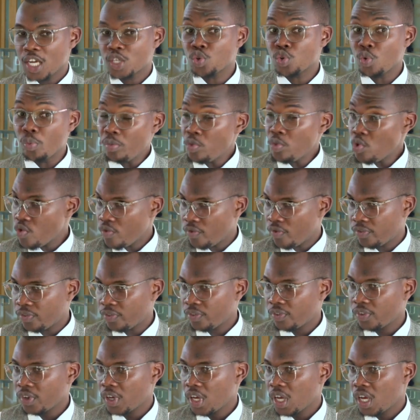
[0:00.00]
to move,
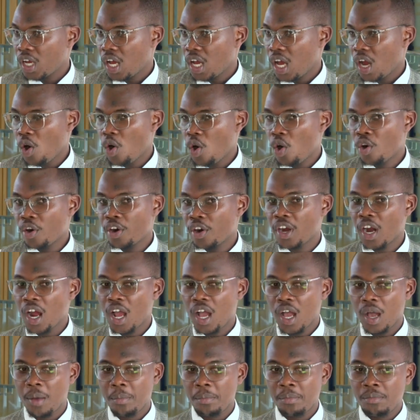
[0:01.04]
or
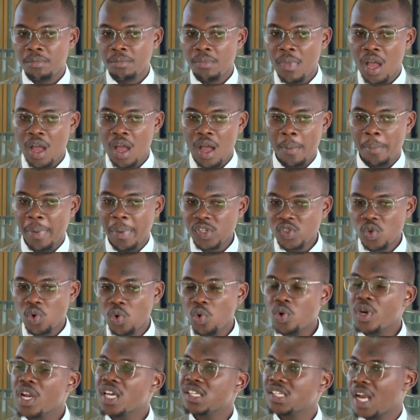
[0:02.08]
a person
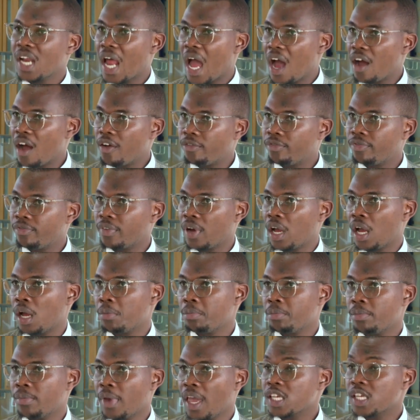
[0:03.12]
who doesn't have
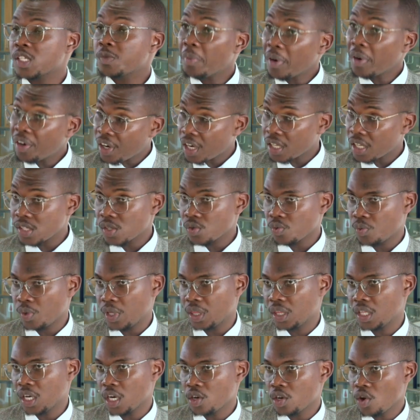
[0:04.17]
experience
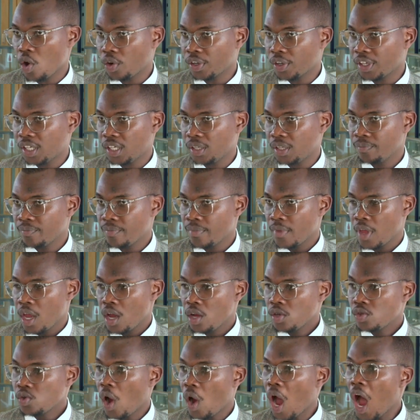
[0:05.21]
with the donkey.
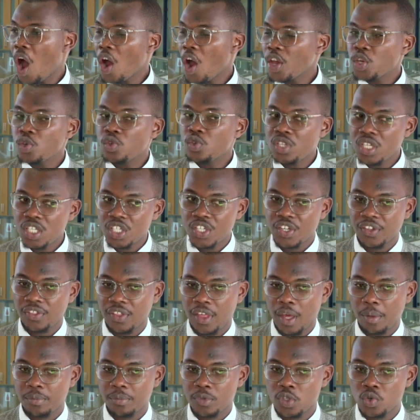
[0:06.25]
So how are you teaching
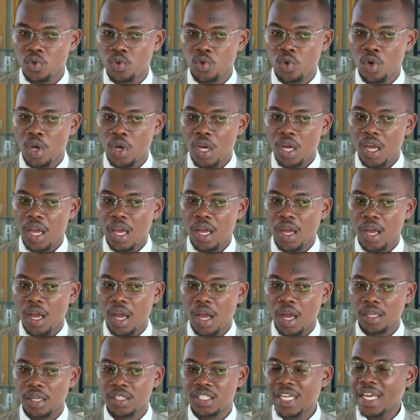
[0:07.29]
them to
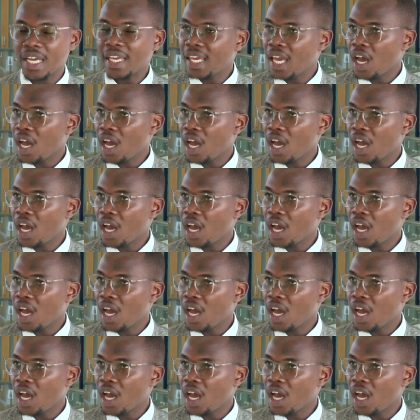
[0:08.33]
take